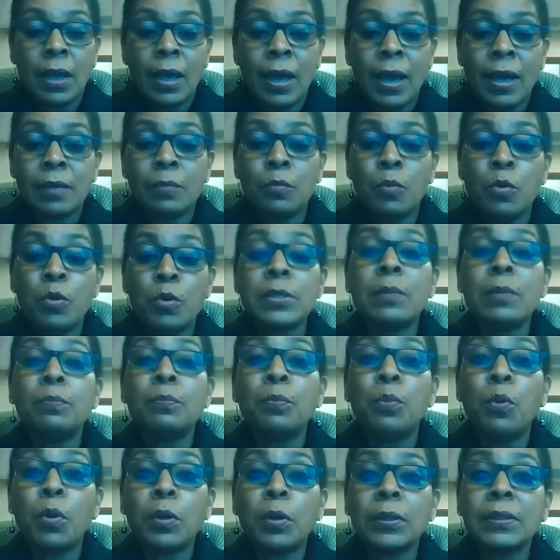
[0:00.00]
and most
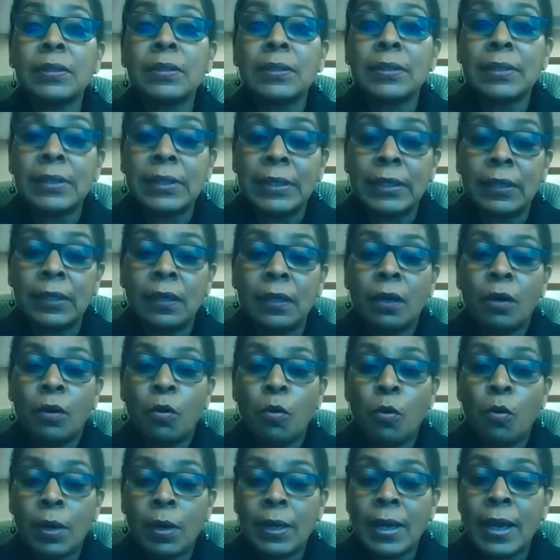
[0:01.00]
importantly,
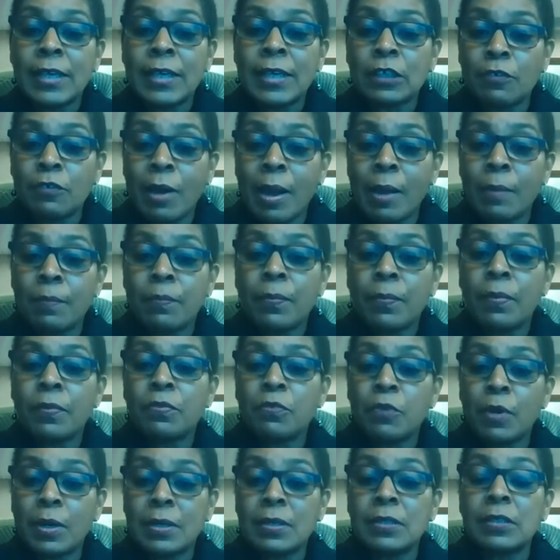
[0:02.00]
organized crime
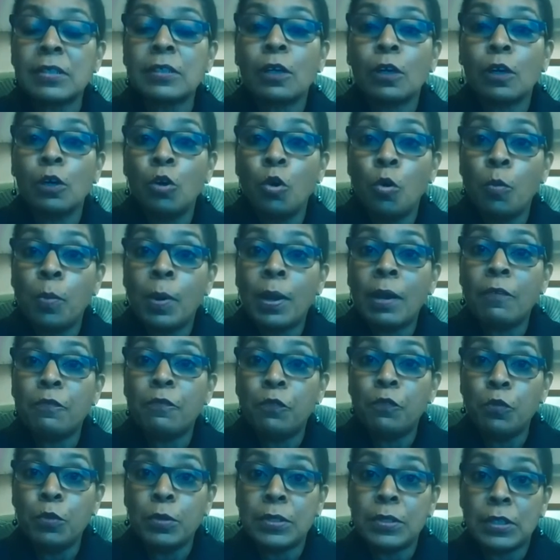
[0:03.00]
threatens global
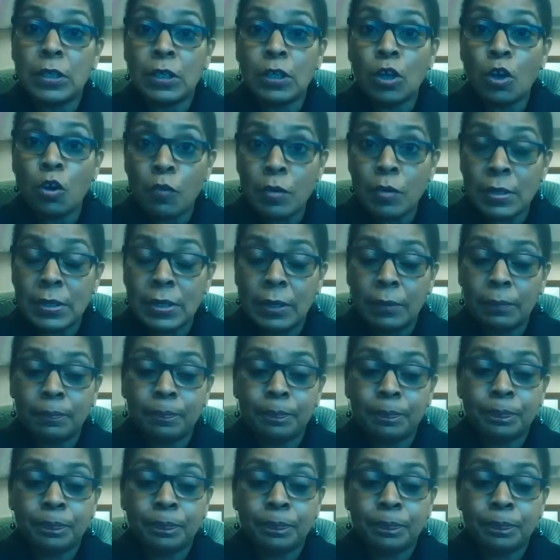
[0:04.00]
food security.